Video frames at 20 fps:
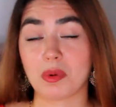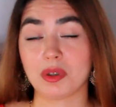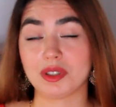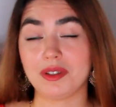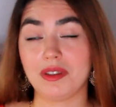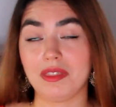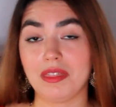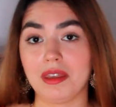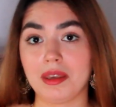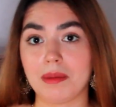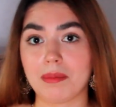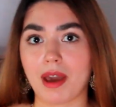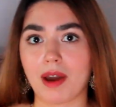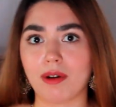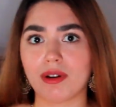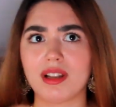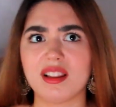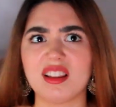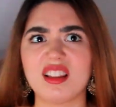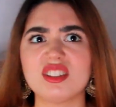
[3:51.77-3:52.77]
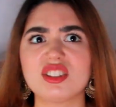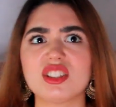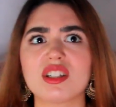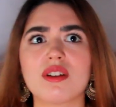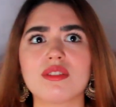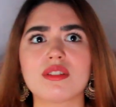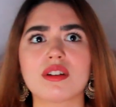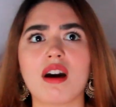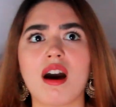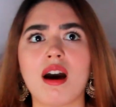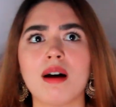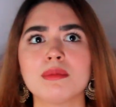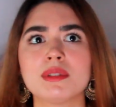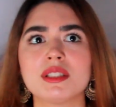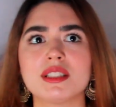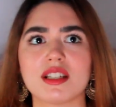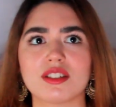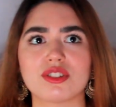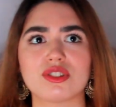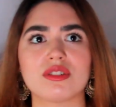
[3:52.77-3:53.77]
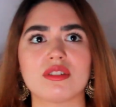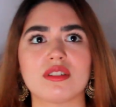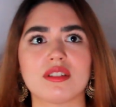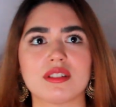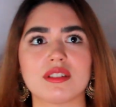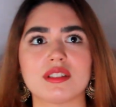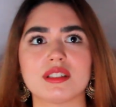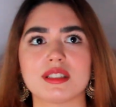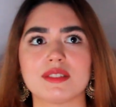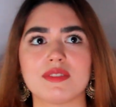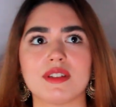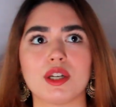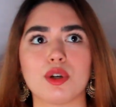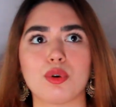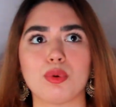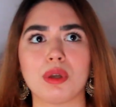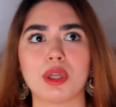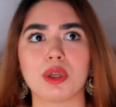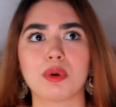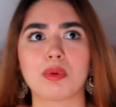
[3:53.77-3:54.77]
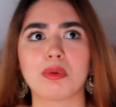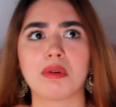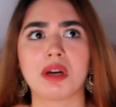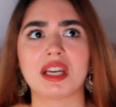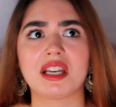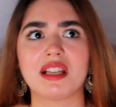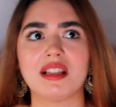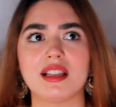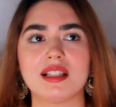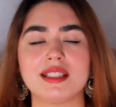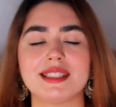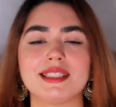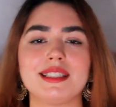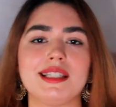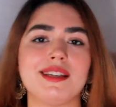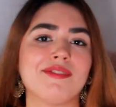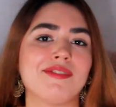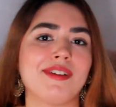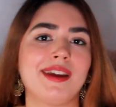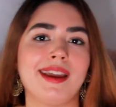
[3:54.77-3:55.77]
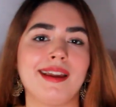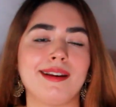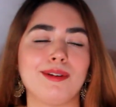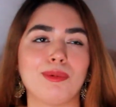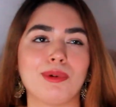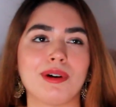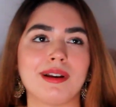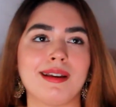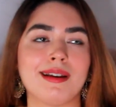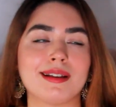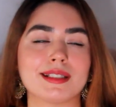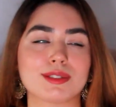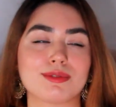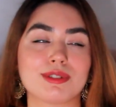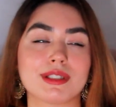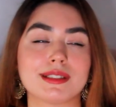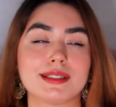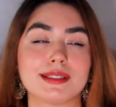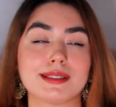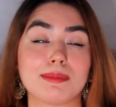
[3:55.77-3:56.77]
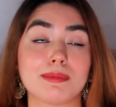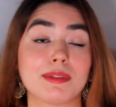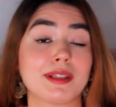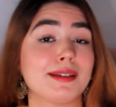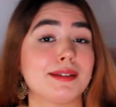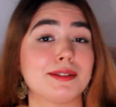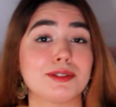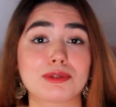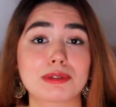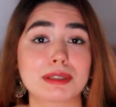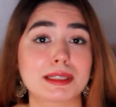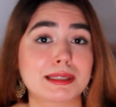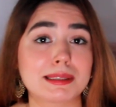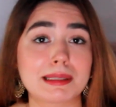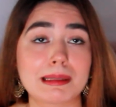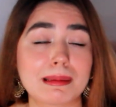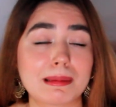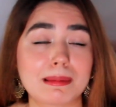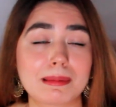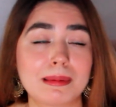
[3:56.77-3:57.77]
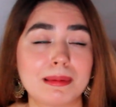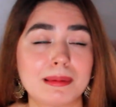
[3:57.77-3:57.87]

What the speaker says: What do you think about it? And let's check out the comment section out of this video real quick, and let's see if anyone has written something interesting.